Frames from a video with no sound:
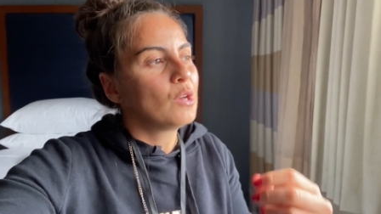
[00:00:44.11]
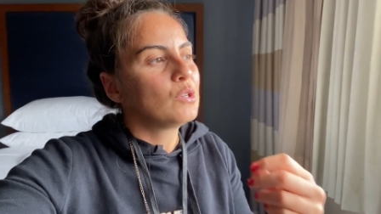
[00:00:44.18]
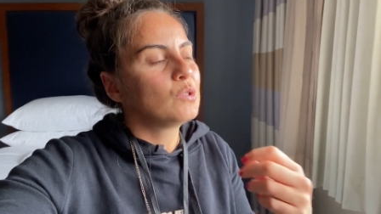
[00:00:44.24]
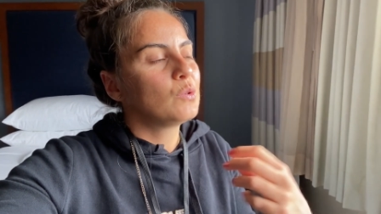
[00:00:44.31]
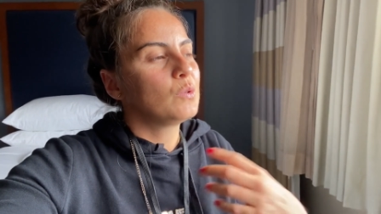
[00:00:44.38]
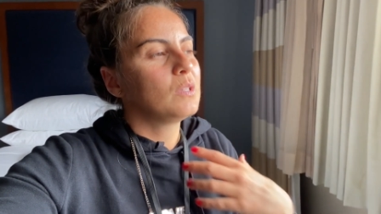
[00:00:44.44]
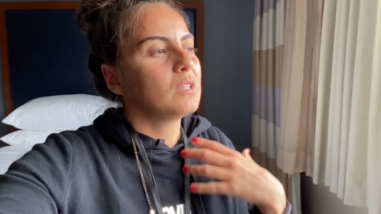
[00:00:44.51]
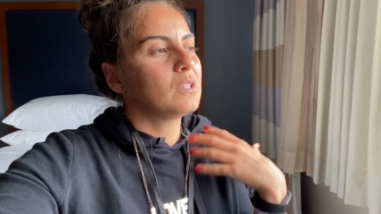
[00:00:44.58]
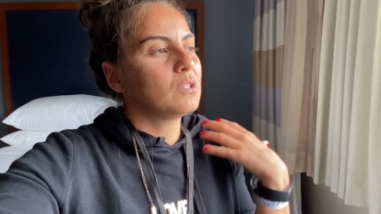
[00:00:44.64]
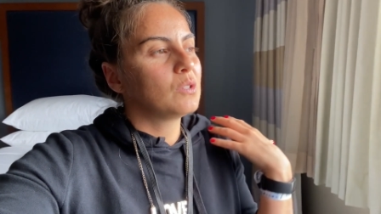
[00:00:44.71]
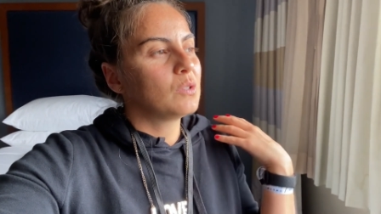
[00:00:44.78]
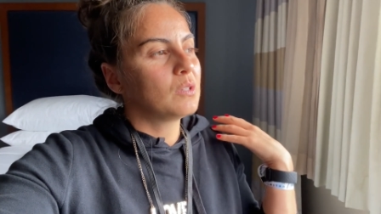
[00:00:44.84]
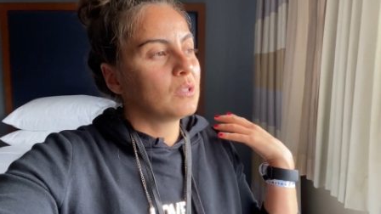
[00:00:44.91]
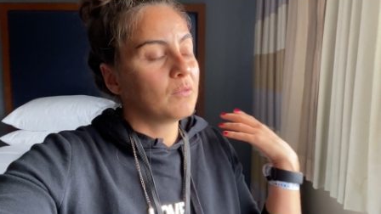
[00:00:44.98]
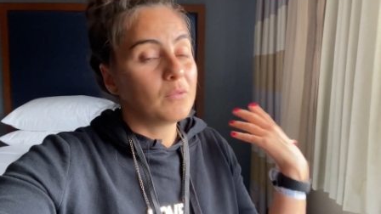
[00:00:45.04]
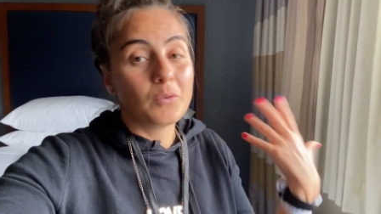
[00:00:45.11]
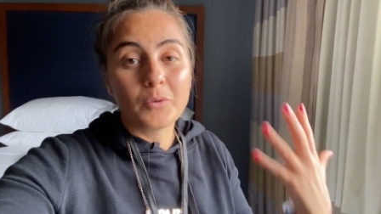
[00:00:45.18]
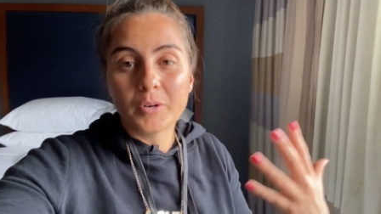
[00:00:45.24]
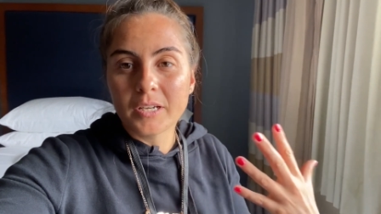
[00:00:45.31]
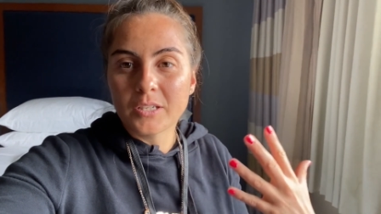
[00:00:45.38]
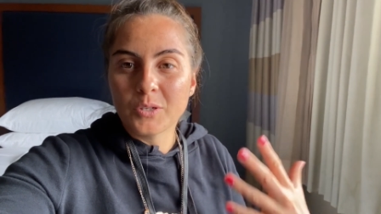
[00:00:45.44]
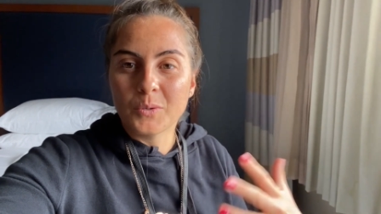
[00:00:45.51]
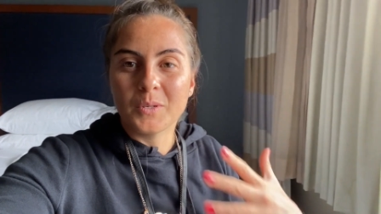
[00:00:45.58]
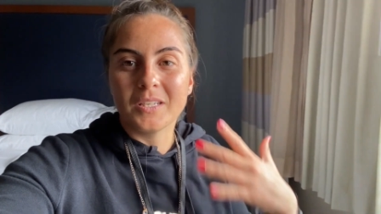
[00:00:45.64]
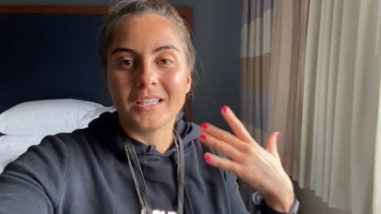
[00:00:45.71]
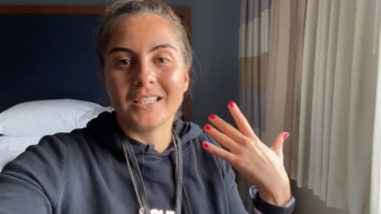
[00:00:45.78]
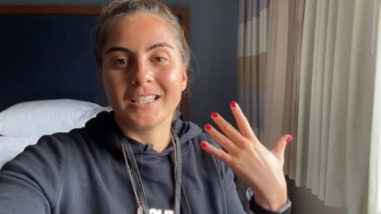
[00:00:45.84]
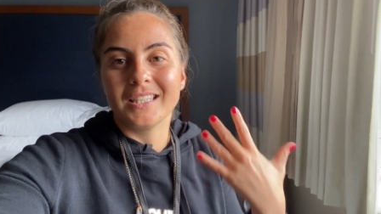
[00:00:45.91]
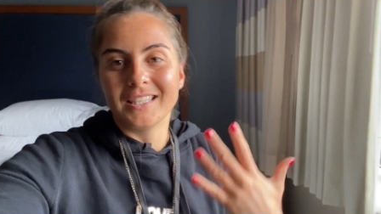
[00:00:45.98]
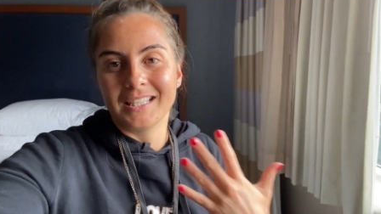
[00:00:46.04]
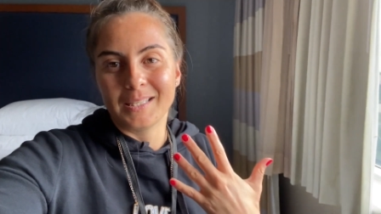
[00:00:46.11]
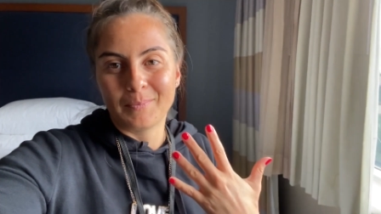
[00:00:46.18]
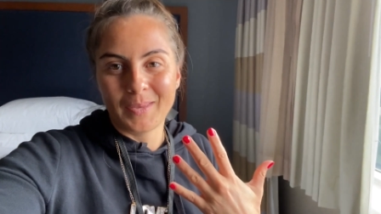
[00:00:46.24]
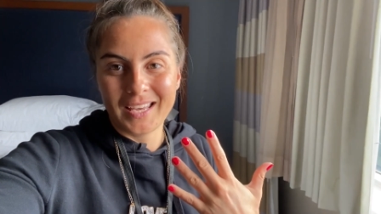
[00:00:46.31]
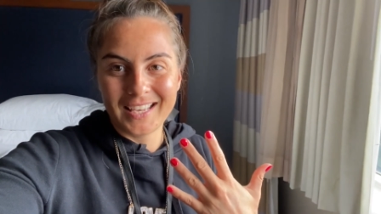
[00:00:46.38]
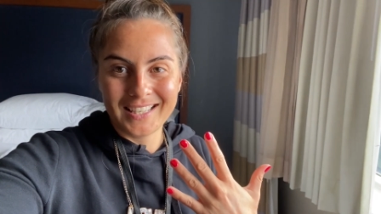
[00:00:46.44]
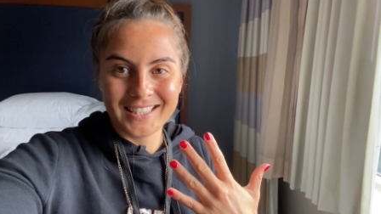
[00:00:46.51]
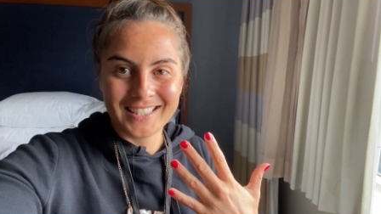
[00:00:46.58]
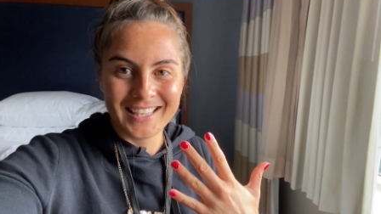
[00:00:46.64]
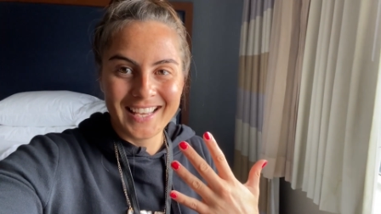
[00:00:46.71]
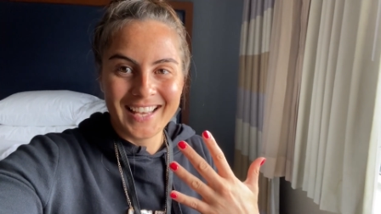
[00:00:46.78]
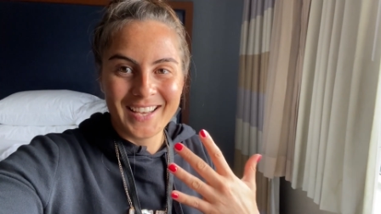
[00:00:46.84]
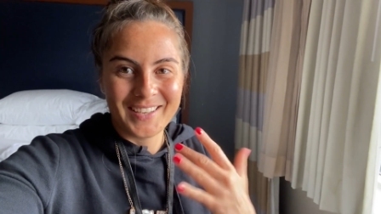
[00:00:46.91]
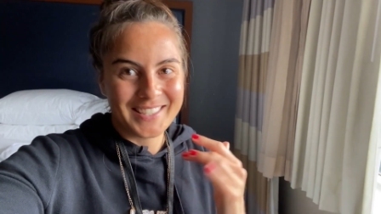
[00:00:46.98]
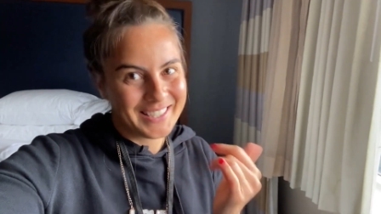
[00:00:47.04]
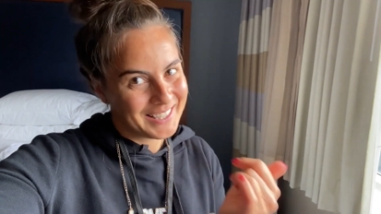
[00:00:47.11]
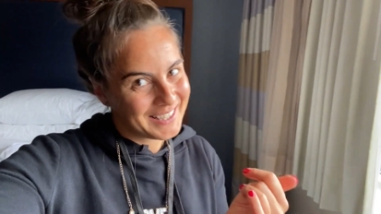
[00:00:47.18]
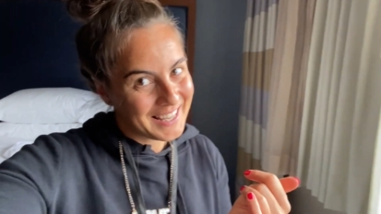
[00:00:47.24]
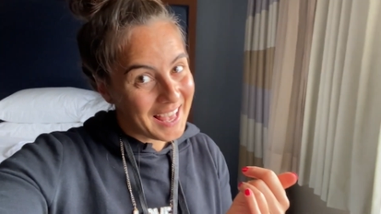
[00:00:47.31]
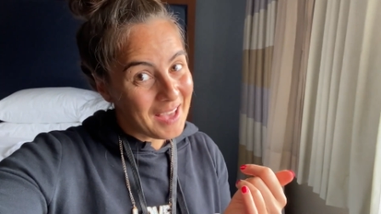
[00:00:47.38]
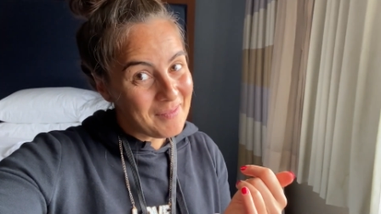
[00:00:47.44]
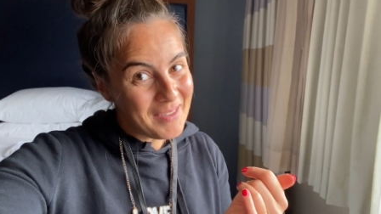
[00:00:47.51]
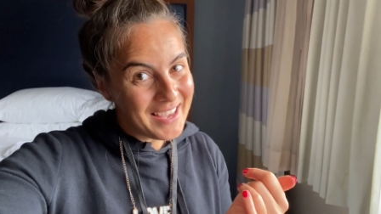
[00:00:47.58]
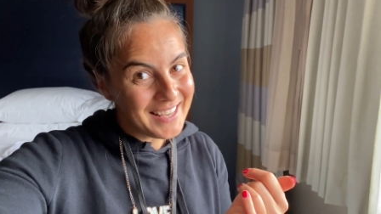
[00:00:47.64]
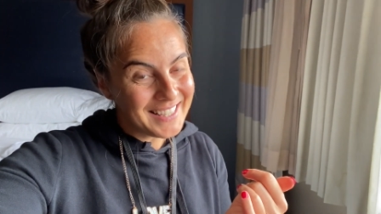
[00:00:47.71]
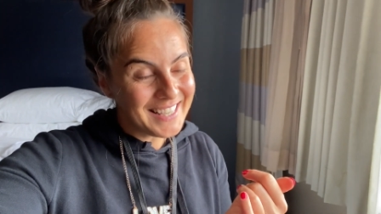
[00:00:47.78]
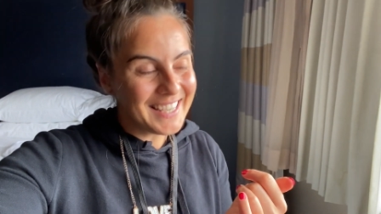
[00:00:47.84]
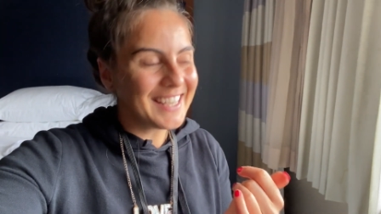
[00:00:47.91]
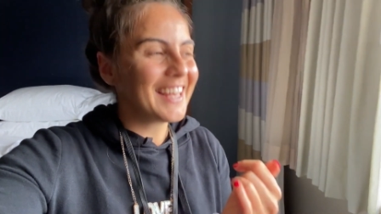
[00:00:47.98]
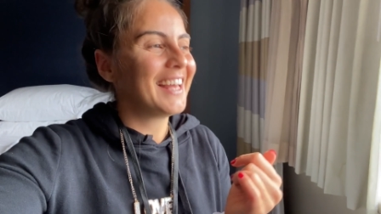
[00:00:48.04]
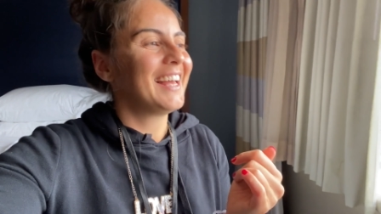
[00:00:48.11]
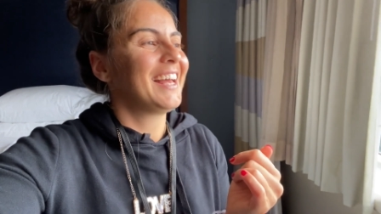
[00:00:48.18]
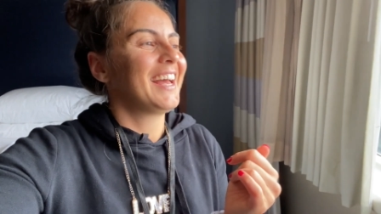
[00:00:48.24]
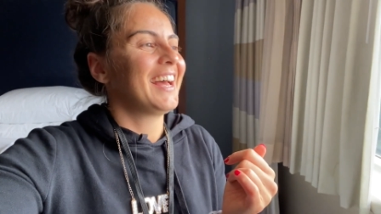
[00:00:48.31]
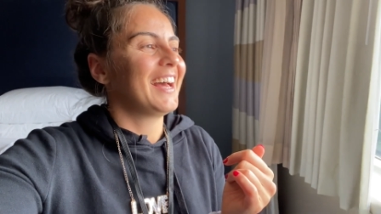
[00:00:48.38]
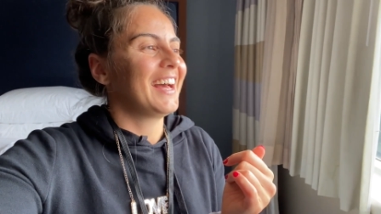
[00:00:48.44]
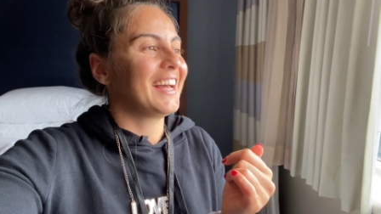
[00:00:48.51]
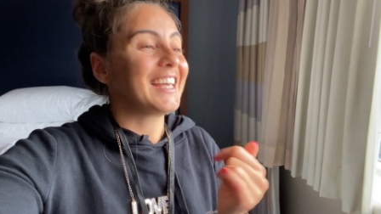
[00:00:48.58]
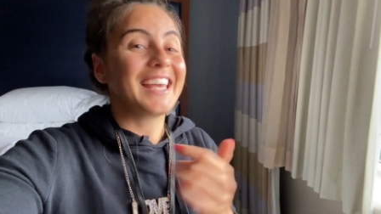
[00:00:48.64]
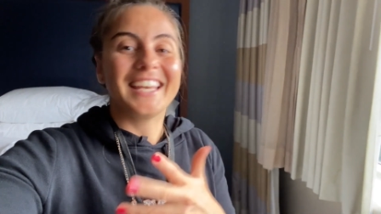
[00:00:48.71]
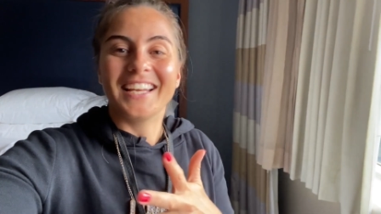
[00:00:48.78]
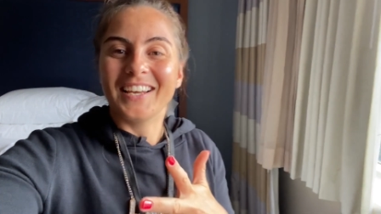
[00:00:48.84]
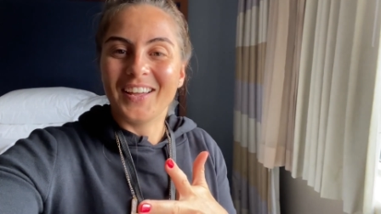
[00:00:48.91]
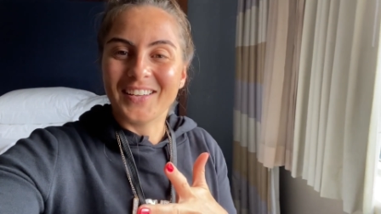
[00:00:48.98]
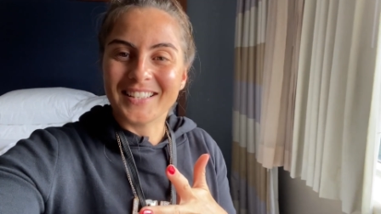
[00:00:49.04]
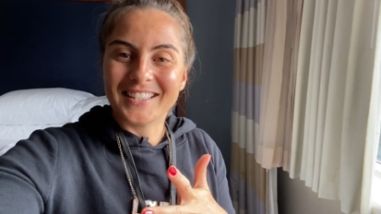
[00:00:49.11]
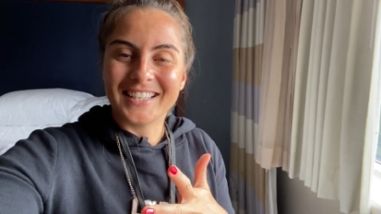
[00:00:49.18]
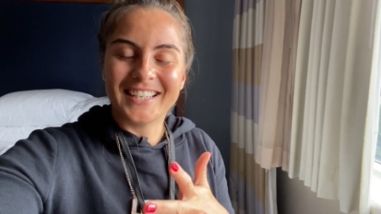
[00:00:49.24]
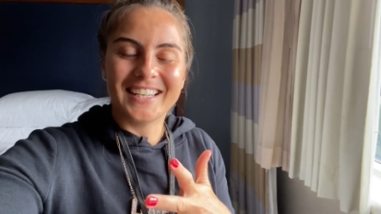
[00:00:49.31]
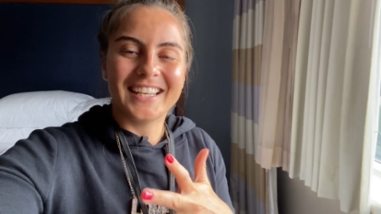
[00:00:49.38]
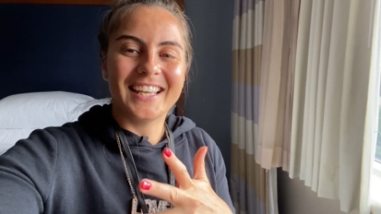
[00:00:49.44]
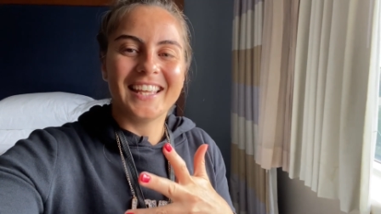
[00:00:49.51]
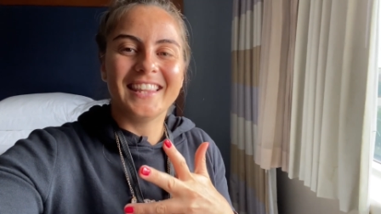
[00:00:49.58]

tuning into the void, tuning into the space, just amazing, uh, getting lost in it.